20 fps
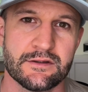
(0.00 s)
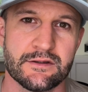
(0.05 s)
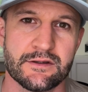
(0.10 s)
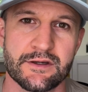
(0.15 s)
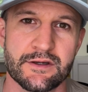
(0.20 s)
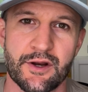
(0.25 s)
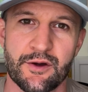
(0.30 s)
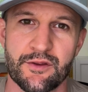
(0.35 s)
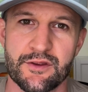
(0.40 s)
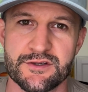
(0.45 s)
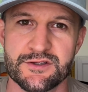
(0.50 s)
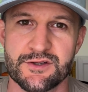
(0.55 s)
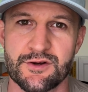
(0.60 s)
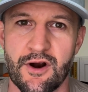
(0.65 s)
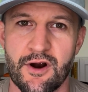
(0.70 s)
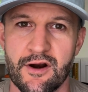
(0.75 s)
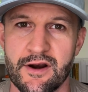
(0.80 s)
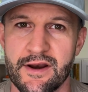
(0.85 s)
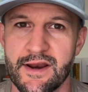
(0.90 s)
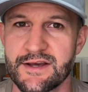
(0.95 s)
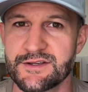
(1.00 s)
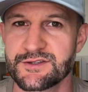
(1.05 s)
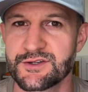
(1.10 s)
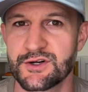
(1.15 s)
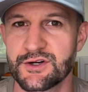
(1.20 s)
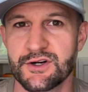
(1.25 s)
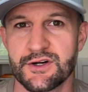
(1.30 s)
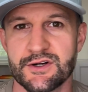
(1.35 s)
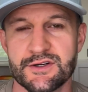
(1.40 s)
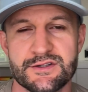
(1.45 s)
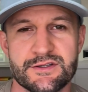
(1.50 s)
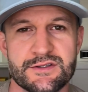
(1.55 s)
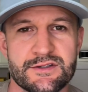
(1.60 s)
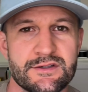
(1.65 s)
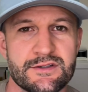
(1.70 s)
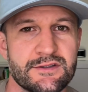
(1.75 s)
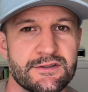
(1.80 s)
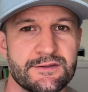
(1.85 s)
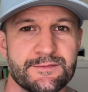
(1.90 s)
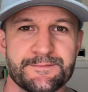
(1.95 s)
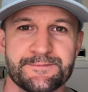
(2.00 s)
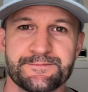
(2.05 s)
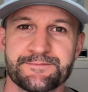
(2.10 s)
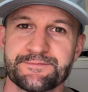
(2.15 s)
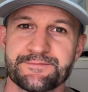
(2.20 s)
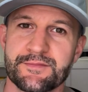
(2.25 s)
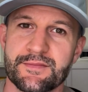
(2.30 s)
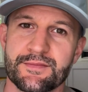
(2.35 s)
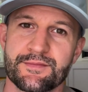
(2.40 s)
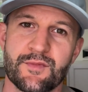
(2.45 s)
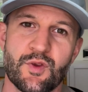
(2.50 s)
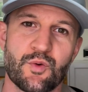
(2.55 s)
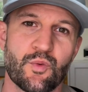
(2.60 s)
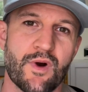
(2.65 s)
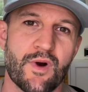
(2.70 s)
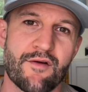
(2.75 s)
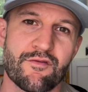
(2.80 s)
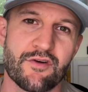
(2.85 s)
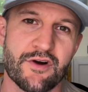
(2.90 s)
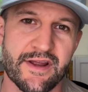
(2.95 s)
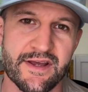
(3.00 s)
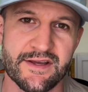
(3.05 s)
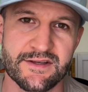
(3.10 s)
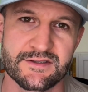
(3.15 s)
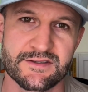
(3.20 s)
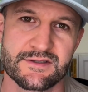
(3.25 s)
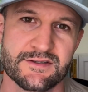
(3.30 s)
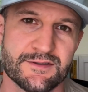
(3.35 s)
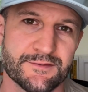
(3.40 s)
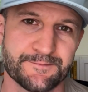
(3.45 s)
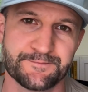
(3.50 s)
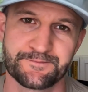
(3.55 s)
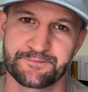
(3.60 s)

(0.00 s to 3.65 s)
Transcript: Sonoran Desert, wherever it is,